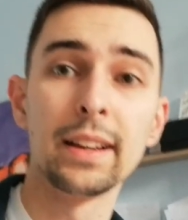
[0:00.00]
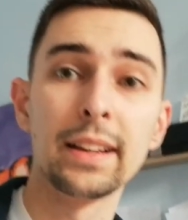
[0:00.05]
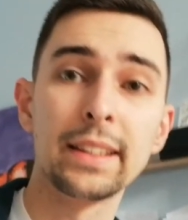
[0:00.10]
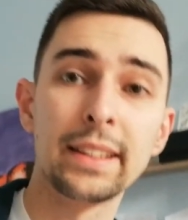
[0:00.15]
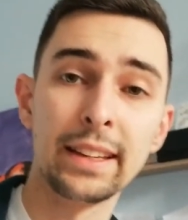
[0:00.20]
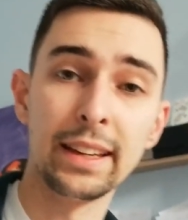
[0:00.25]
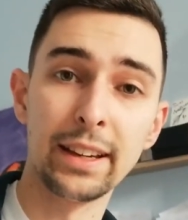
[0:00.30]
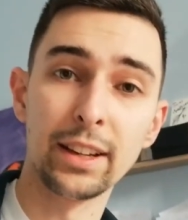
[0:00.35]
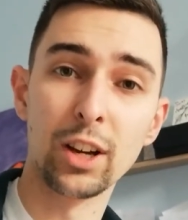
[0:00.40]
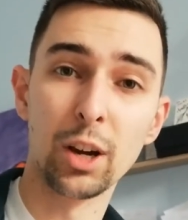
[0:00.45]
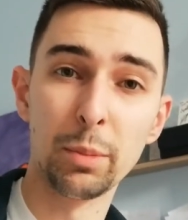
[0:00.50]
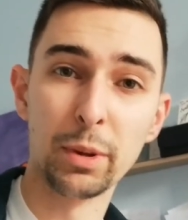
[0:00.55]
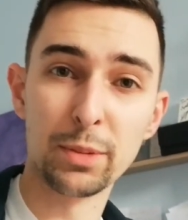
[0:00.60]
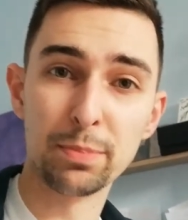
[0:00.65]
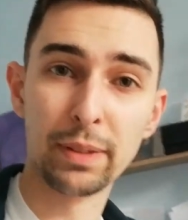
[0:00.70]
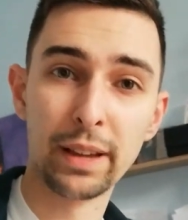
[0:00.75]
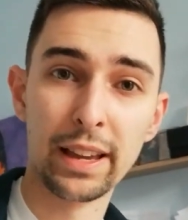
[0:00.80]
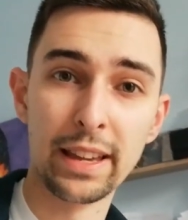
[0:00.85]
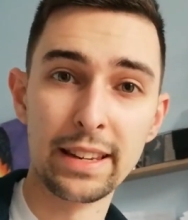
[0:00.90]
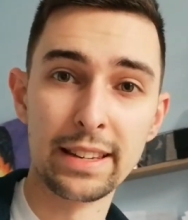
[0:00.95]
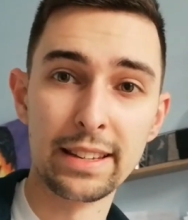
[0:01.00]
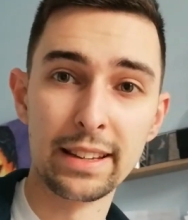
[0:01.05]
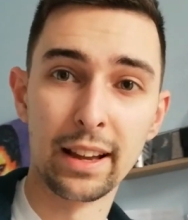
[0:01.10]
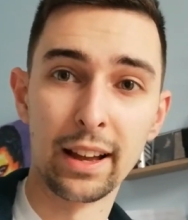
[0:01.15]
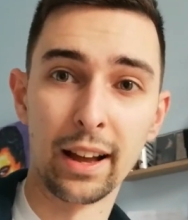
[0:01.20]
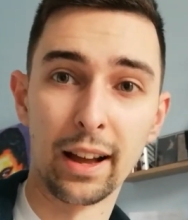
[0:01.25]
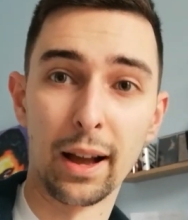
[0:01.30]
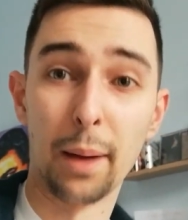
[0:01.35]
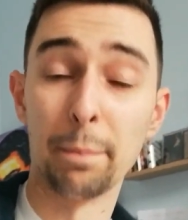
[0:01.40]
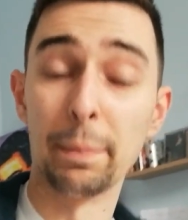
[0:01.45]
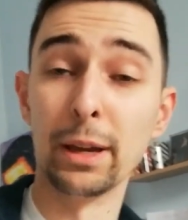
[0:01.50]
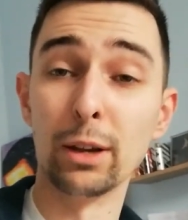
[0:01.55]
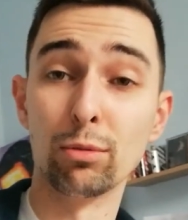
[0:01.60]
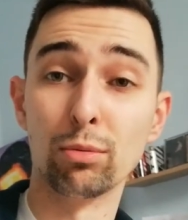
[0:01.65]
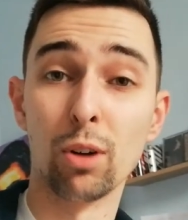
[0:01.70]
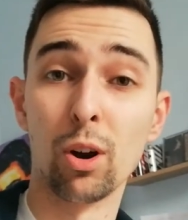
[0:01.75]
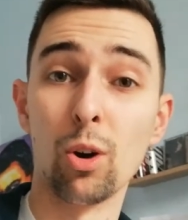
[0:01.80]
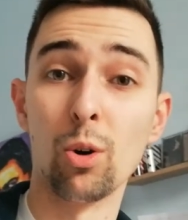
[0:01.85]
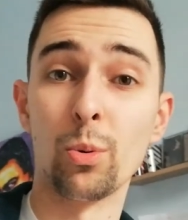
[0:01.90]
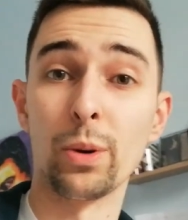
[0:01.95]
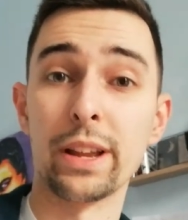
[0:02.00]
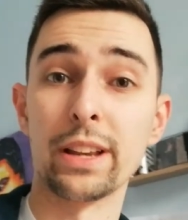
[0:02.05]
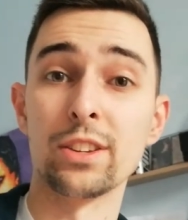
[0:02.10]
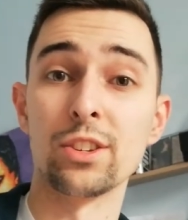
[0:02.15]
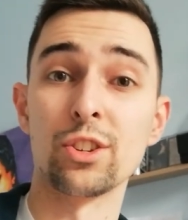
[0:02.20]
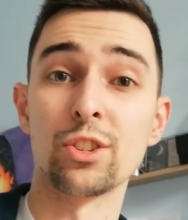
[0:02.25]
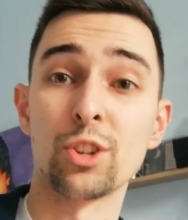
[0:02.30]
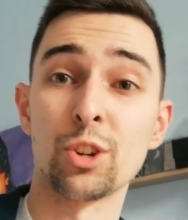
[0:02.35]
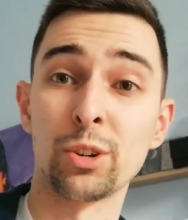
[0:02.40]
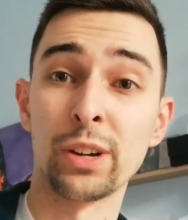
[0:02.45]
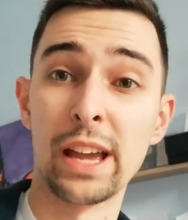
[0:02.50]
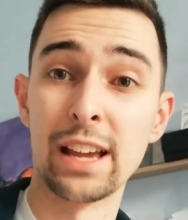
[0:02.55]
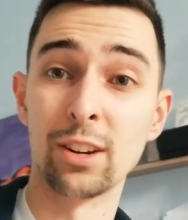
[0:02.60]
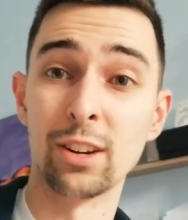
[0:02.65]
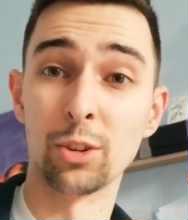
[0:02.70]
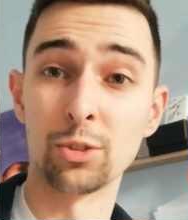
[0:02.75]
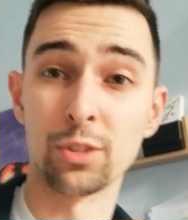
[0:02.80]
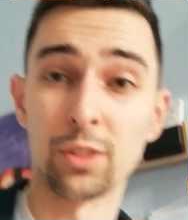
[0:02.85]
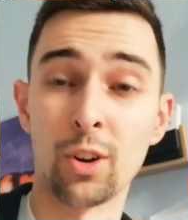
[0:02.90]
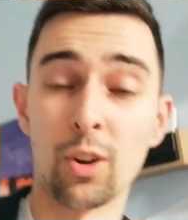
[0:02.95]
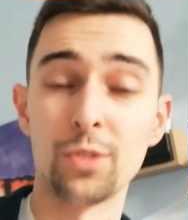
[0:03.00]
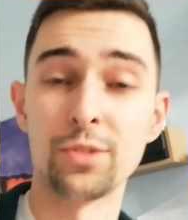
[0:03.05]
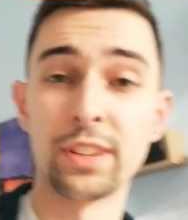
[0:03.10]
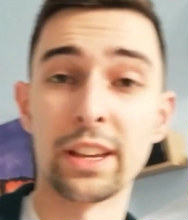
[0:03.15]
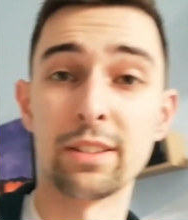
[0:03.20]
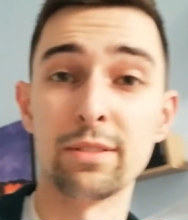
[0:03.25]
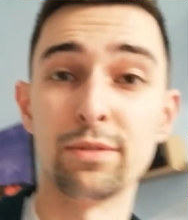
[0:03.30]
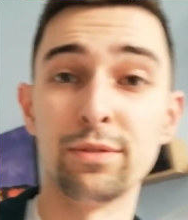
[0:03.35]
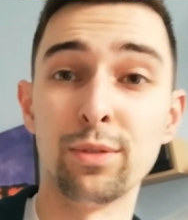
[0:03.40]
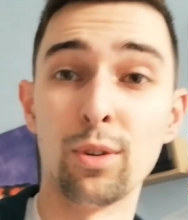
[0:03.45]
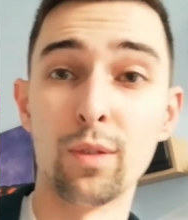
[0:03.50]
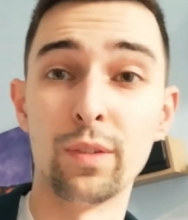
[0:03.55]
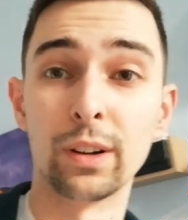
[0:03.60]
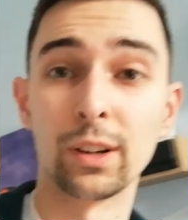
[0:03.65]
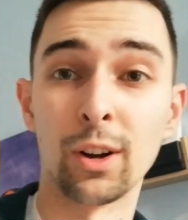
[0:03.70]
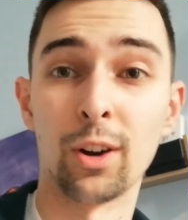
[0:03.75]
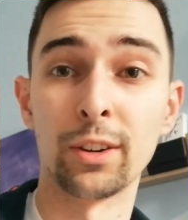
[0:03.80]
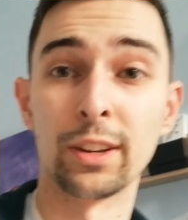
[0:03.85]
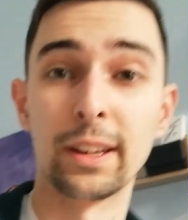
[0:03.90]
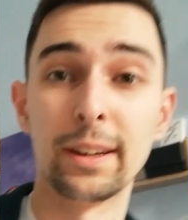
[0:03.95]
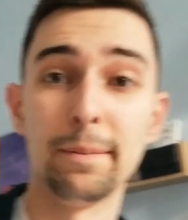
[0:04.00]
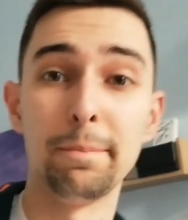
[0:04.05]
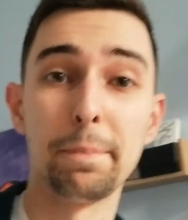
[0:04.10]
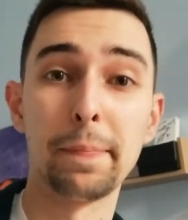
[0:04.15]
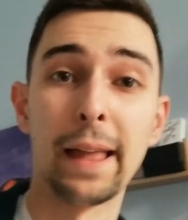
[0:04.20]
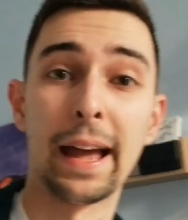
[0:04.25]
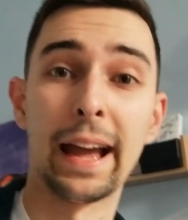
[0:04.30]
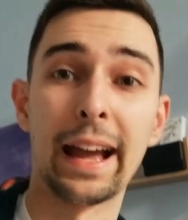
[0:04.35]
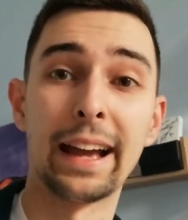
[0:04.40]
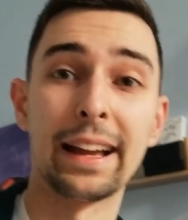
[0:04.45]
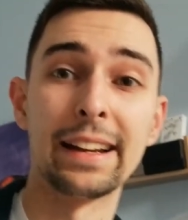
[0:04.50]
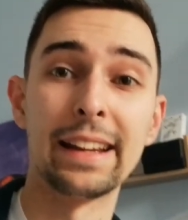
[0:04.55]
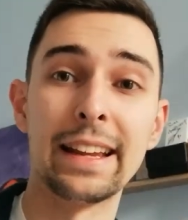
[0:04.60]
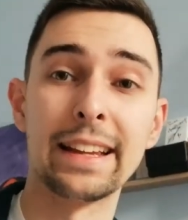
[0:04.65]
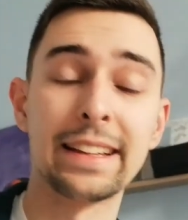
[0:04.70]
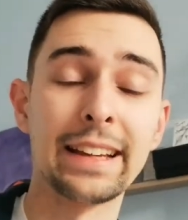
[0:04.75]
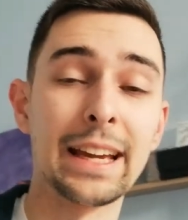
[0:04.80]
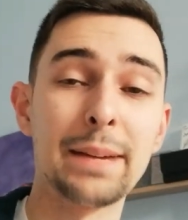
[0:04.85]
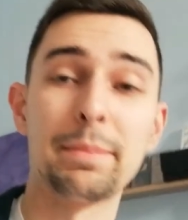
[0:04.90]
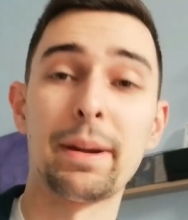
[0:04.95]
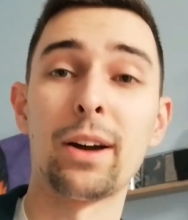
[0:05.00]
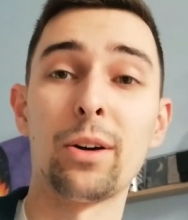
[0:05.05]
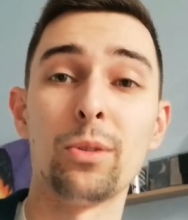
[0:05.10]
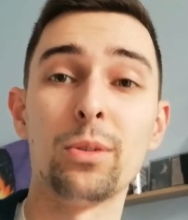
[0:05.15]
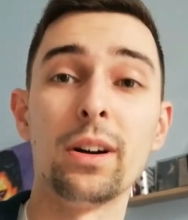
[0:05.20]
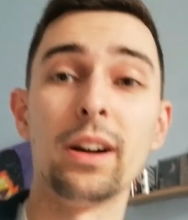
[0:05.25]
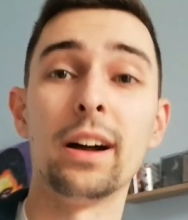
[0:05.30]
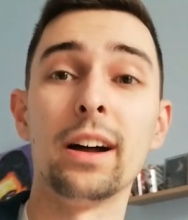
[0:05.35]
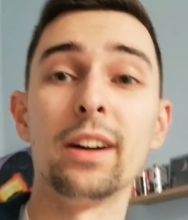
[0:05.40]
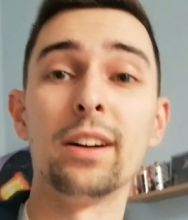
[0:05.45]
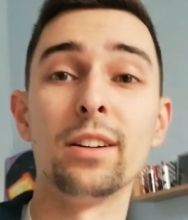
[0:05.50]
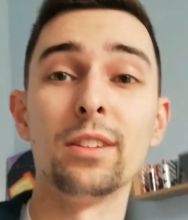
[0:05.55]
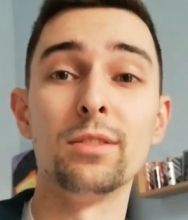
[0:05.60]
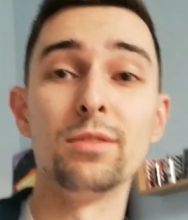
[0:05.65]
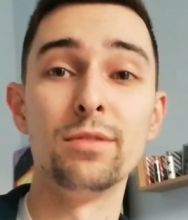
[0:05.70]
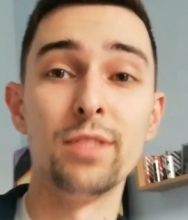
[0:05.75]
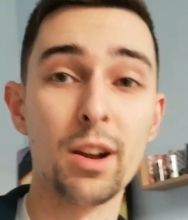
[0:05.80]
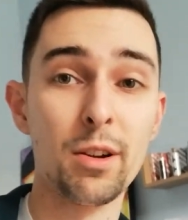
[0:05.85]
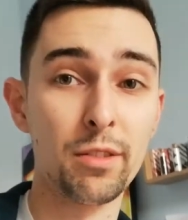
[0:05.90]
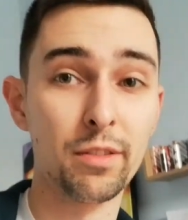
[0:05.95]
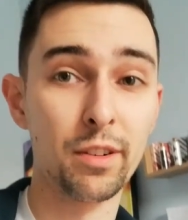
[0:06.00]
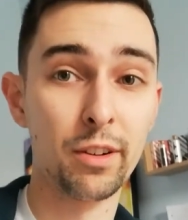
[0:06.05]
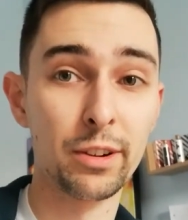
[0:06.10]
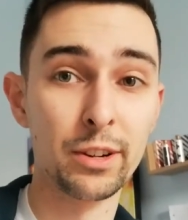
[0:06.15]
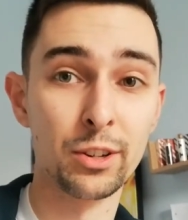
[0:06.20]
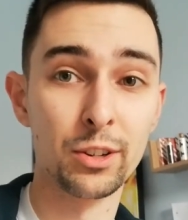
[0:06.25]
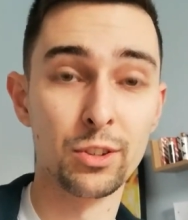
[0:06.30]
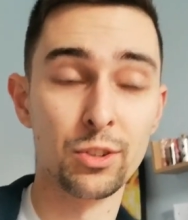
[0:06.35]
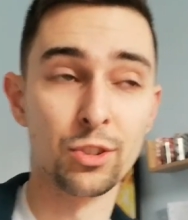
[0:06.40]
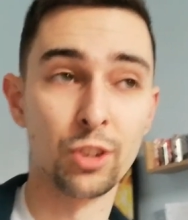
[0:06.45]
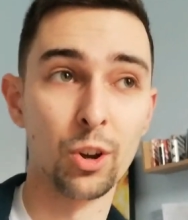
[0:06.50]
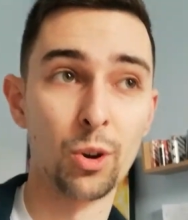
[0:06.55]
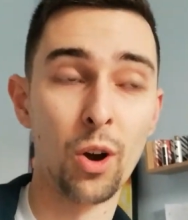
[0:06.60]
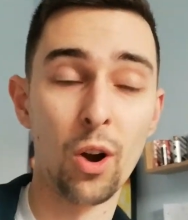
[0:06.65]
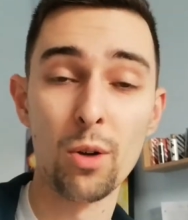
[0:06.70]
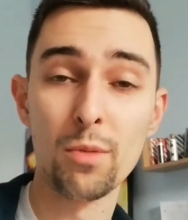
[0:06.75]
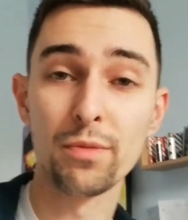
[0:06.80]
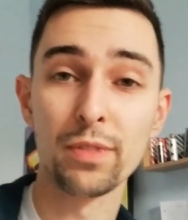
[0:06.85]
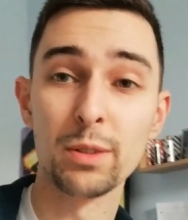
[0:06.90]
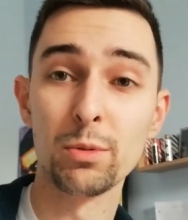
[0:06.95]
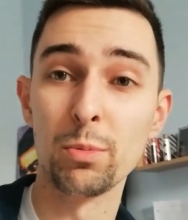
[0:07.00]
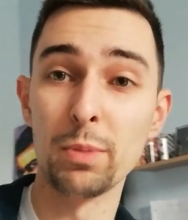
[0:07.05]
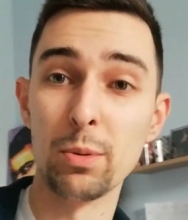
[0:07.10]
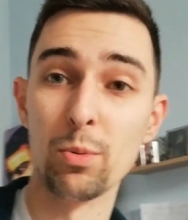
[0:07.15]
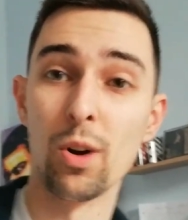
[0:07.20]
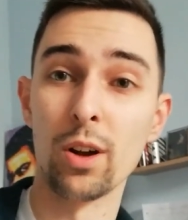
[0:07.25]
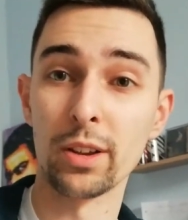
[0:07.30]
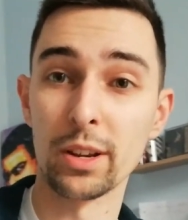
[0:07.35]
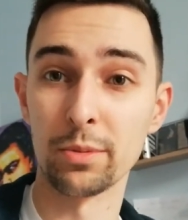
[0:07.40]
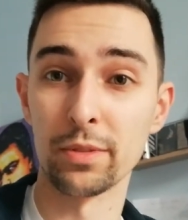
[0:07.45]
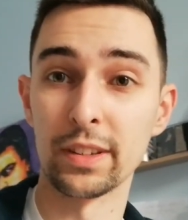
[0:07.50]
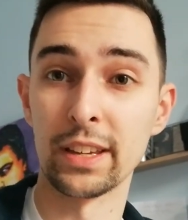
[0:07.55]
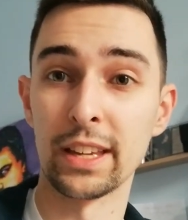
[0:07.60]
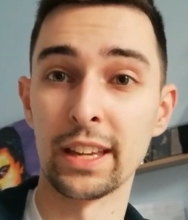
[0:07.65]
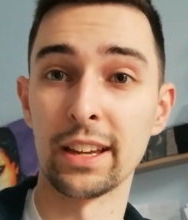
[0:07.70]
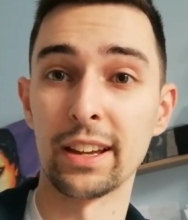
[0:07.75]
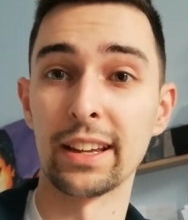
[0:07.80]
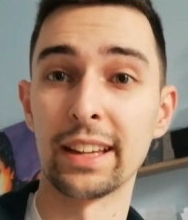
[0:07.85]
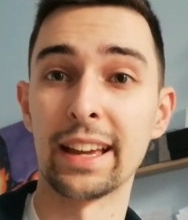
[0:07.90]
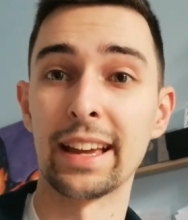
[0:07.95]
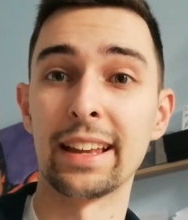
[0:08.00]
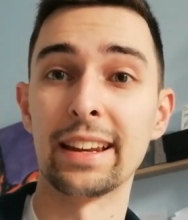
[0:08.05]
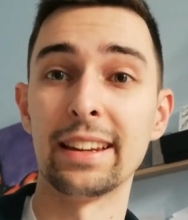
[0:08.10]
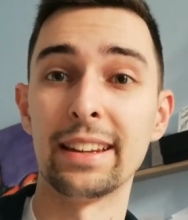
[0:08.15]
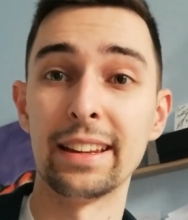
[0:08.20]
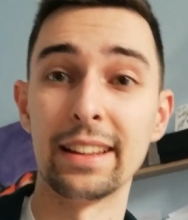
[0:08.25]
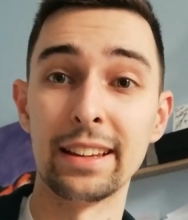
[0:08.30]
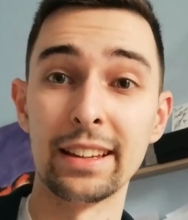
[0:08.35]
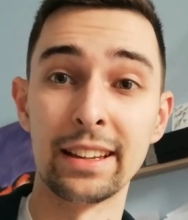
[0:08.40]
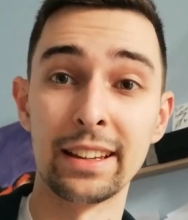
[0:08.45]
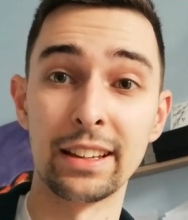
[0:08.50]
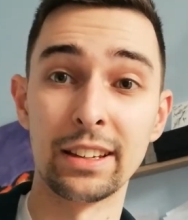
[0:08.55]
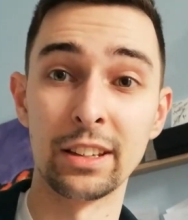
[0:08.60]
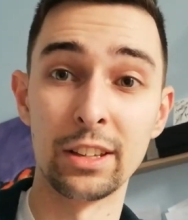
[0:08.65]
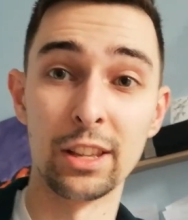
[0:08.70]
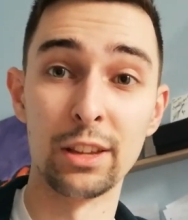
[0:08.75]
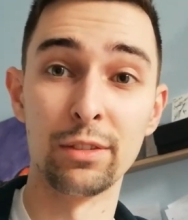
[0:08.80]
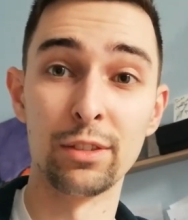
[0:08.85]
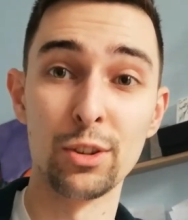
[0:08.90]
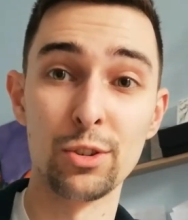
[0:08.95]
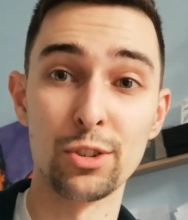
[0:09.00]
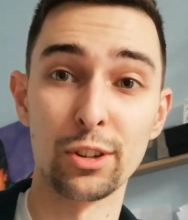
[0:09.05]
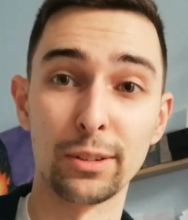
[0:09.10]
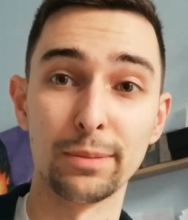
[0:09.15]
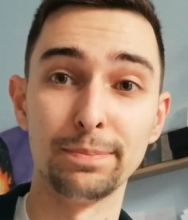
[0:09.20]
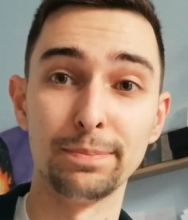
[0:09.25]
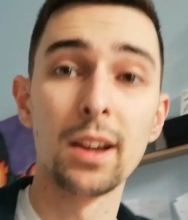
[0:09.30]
Kier Gomes played a big role in just creating lots of content for the Cardian, and it came out very, very good. So hopefully we'll be working with Kier again in the near future.